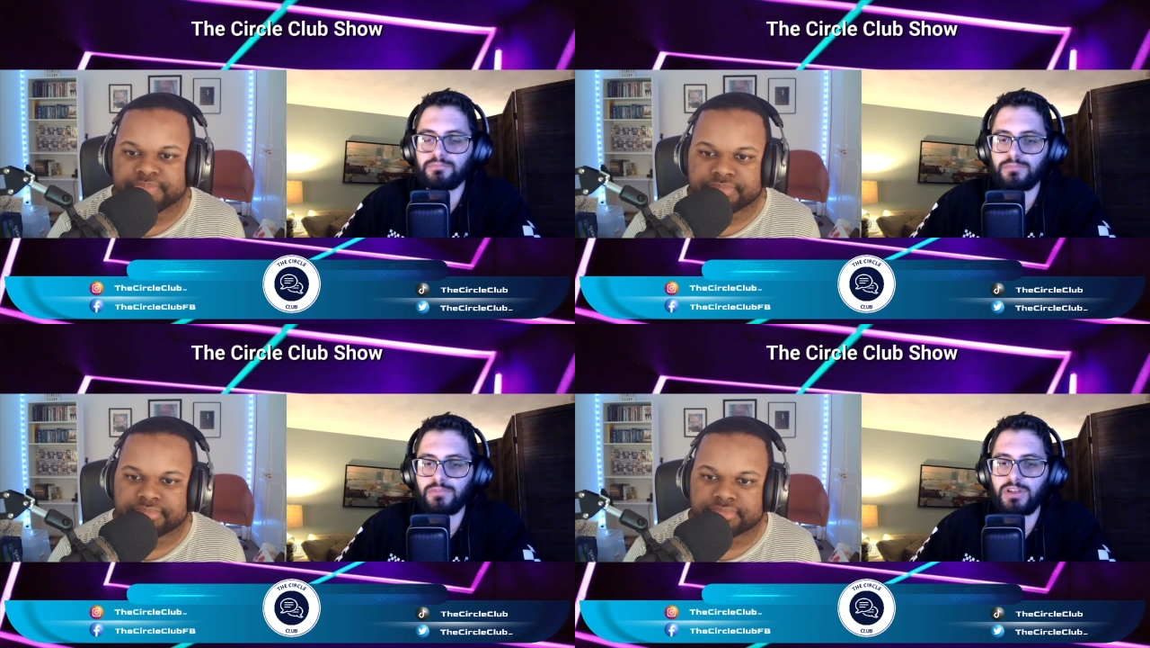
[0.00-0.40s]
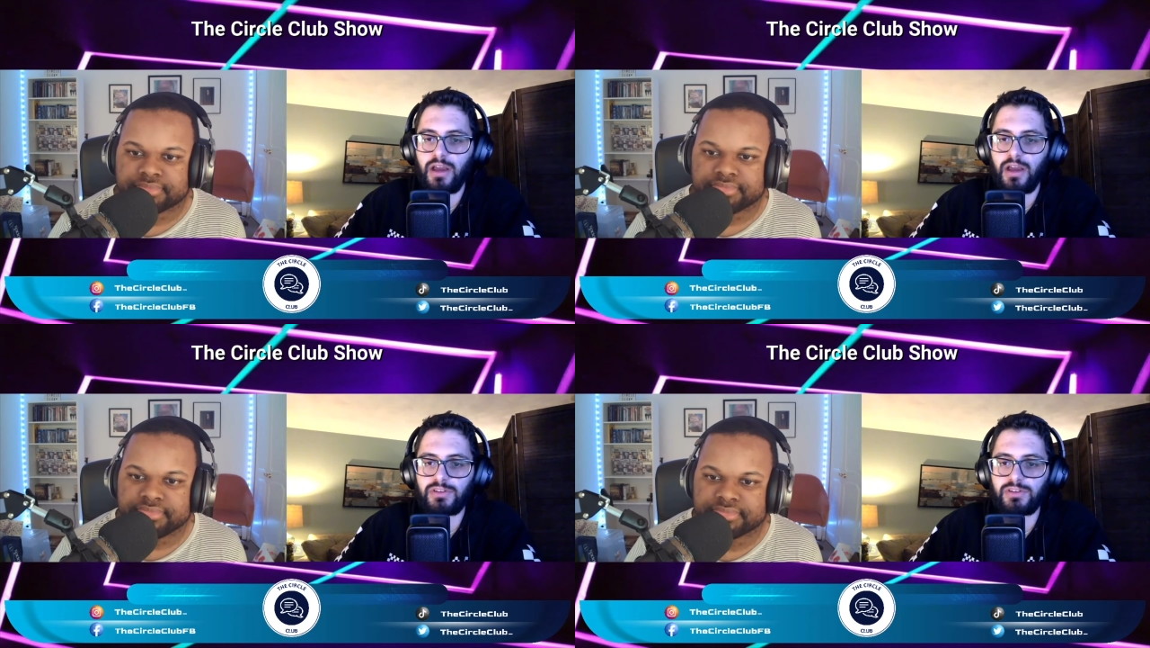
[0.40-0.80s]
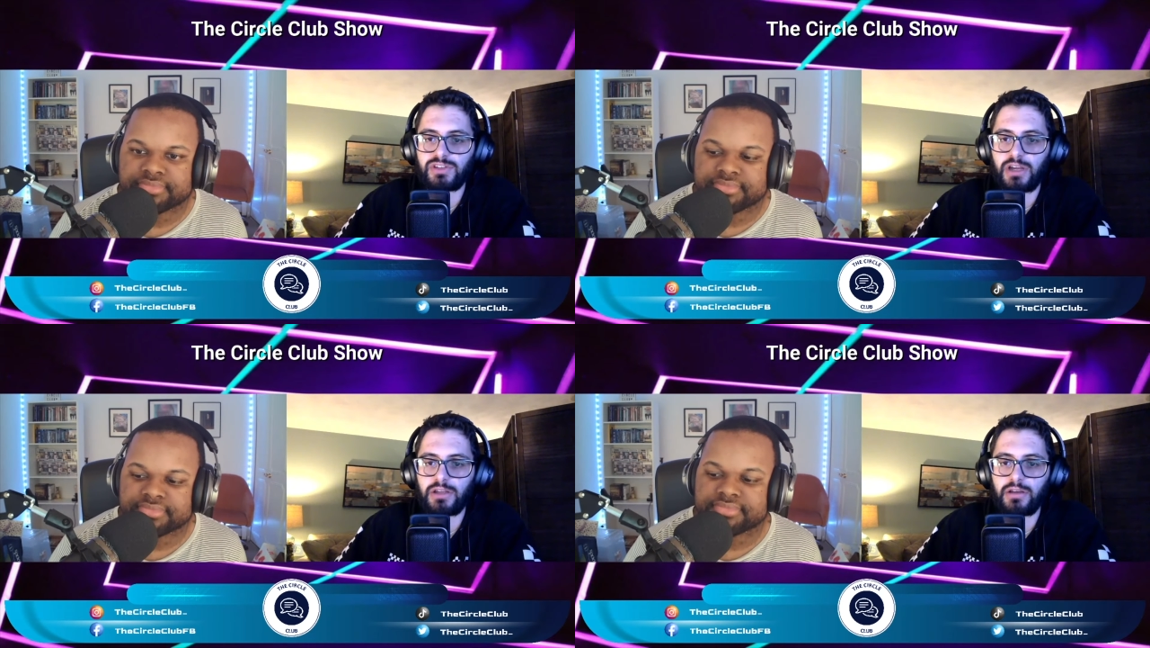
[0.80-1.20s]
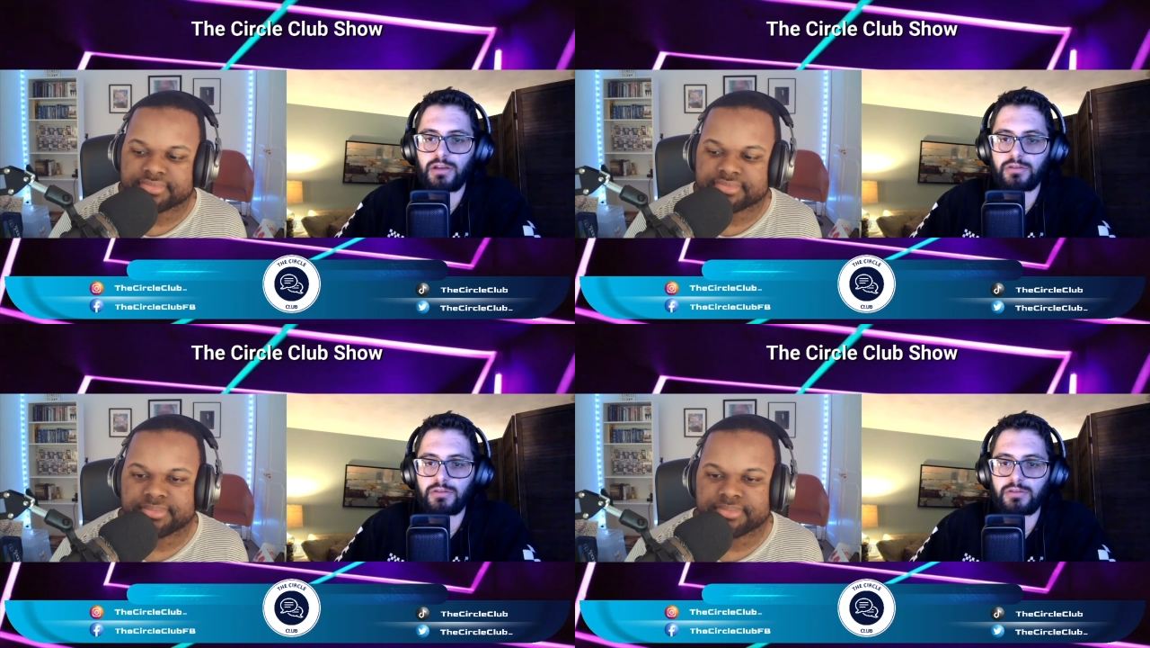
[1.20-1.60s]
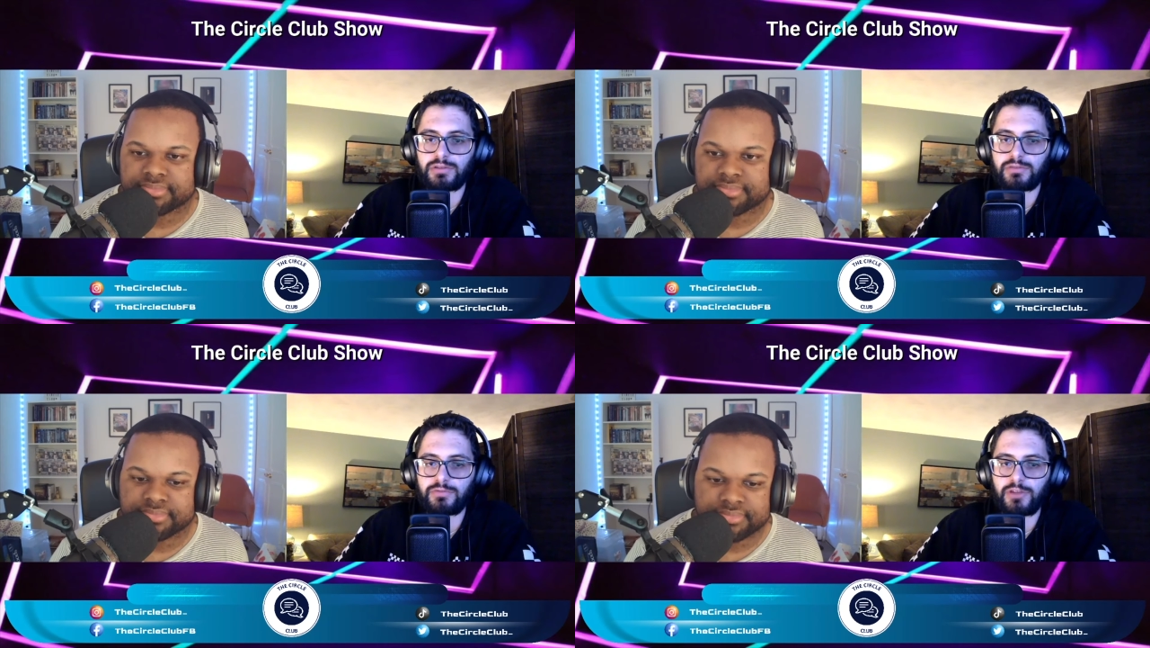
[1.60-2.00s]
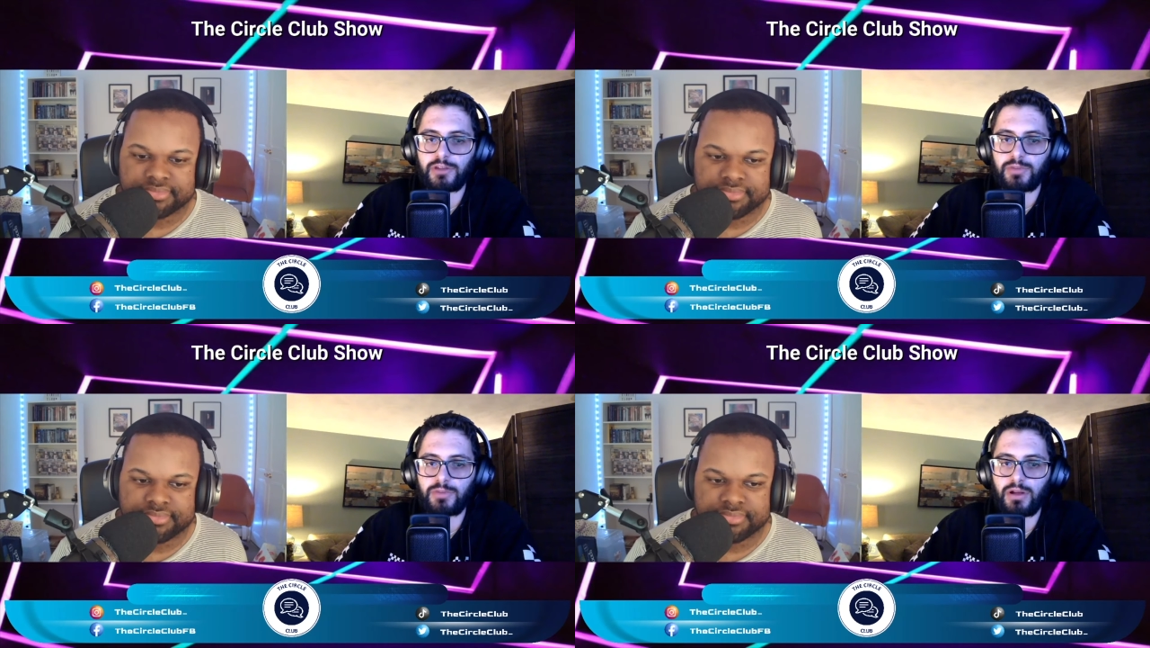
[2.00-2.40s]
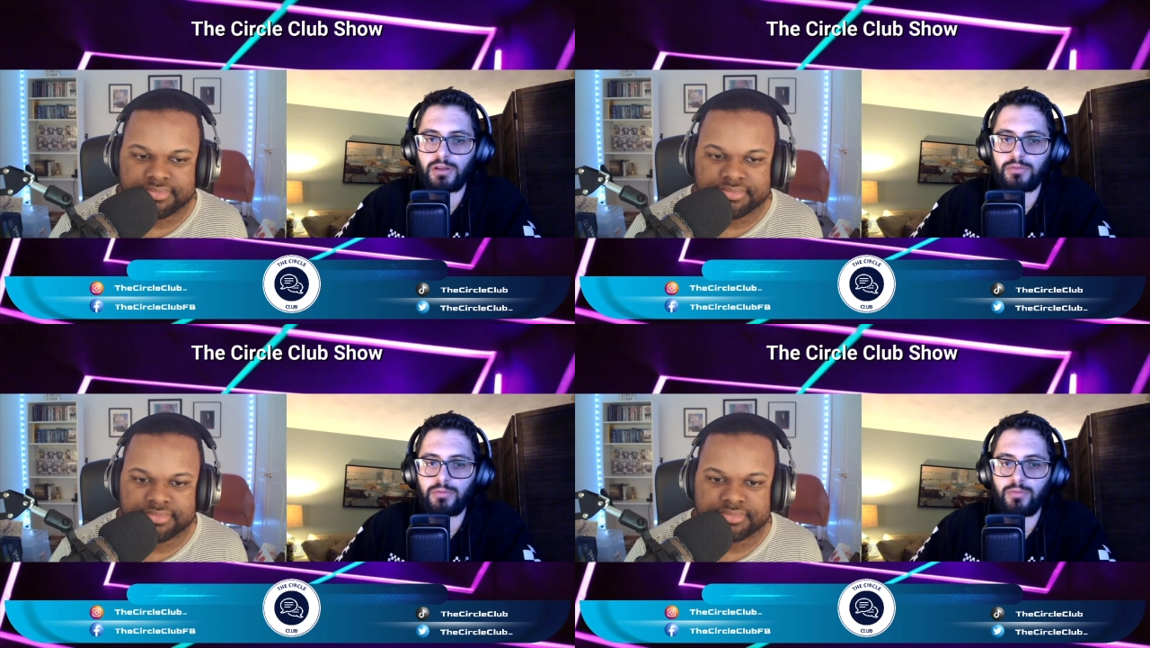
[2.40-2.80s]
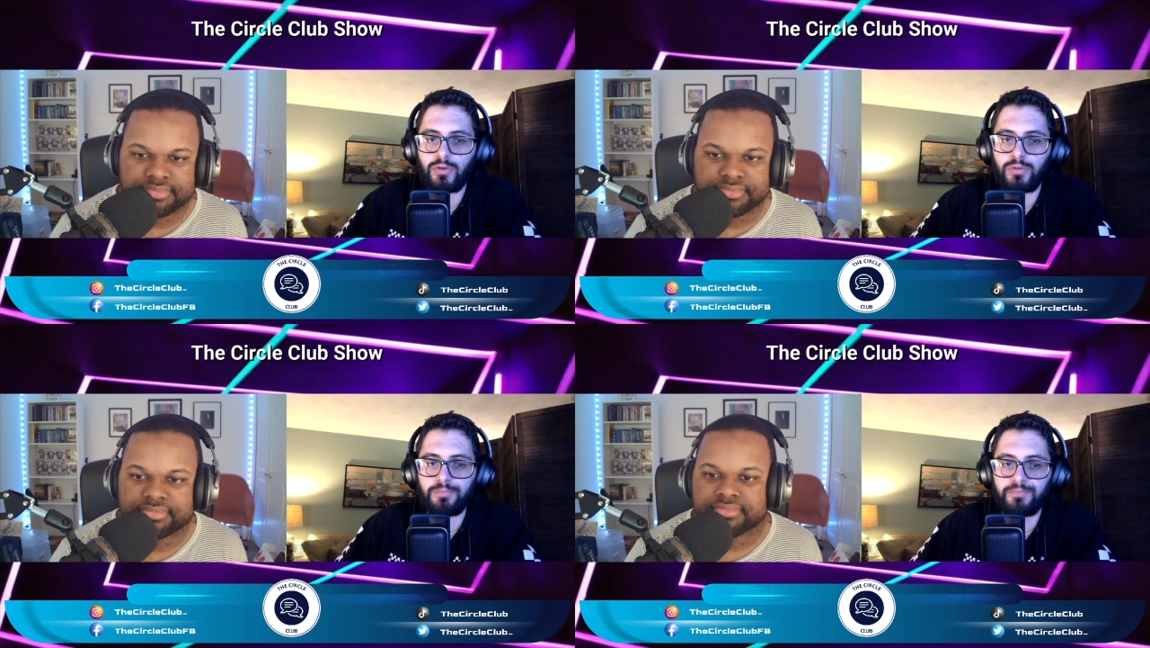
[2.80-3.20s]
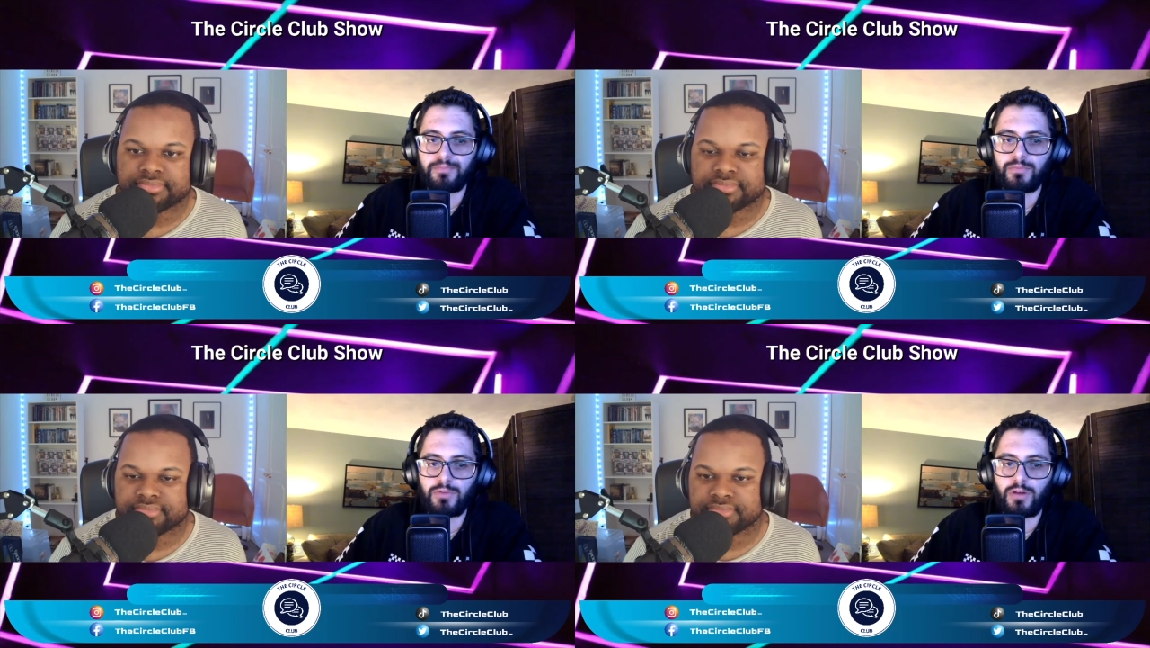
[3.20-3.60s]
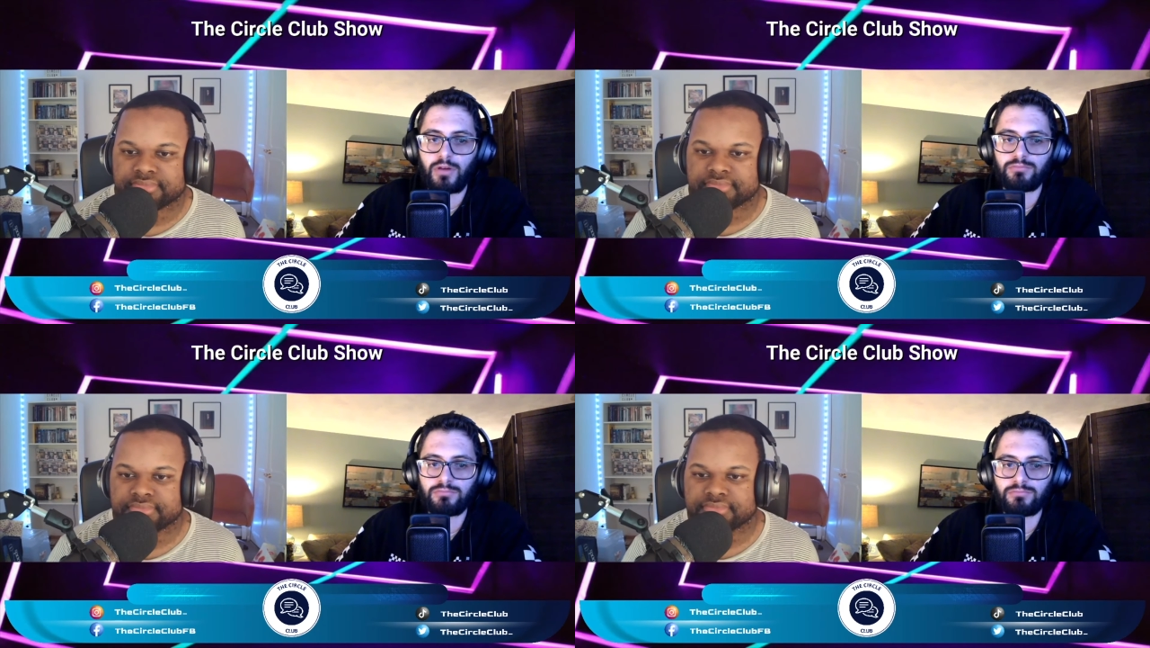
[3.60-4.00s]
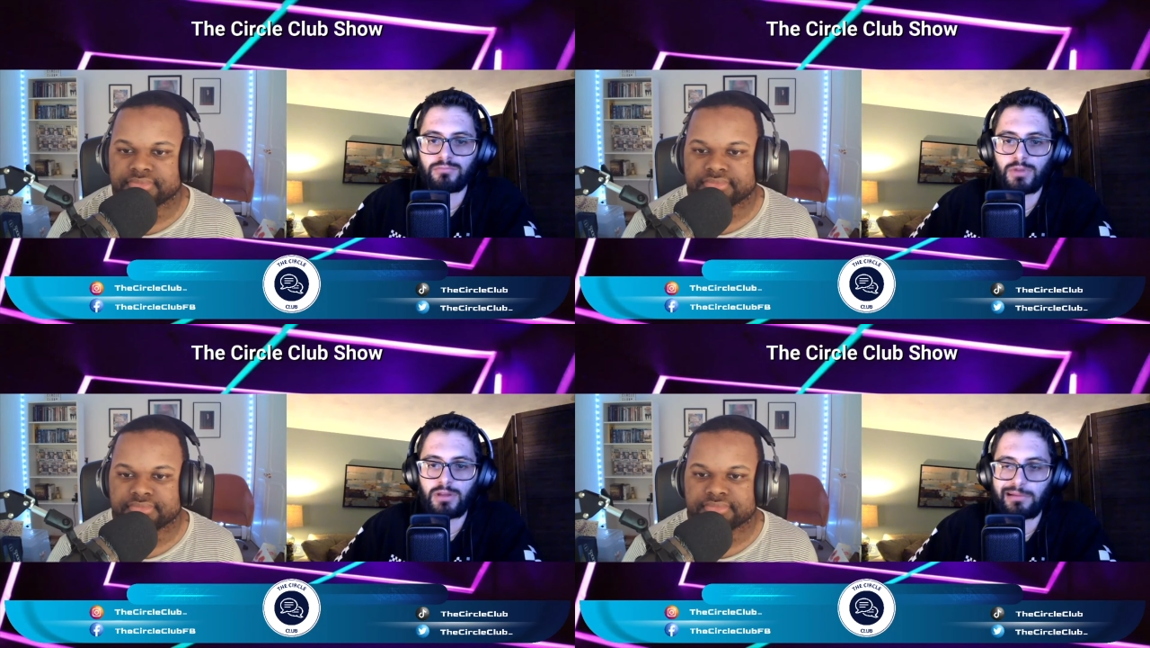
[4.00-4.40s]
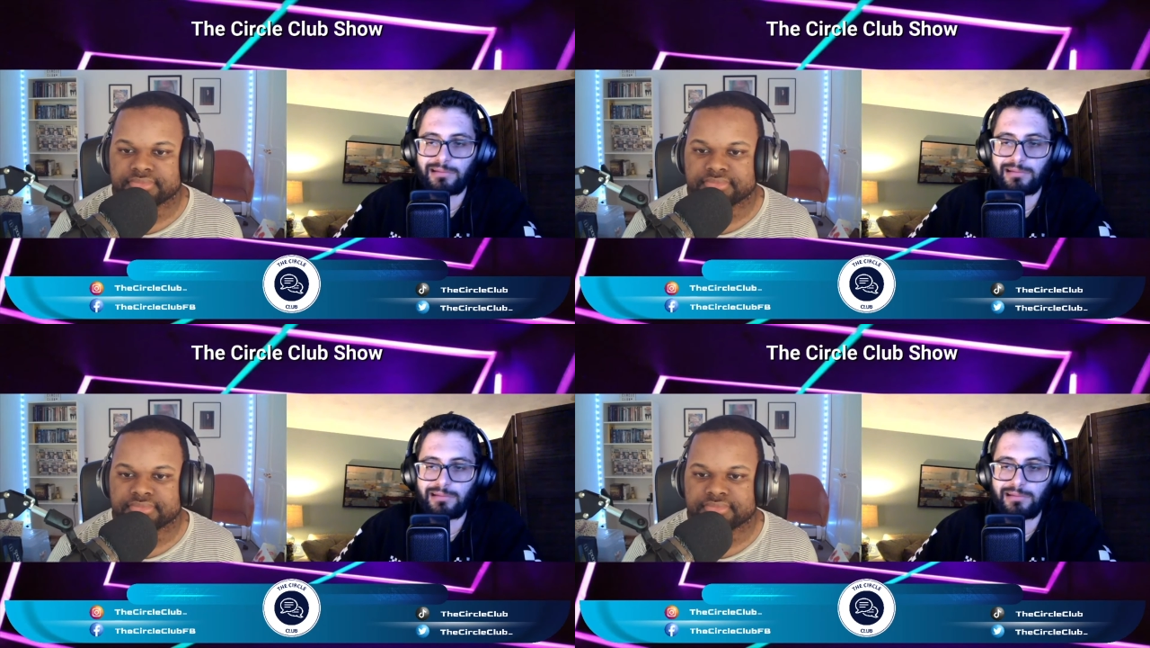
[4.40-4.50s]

Speaker 1: yeah, dive into these side characters and flesh them out a little bit more. So a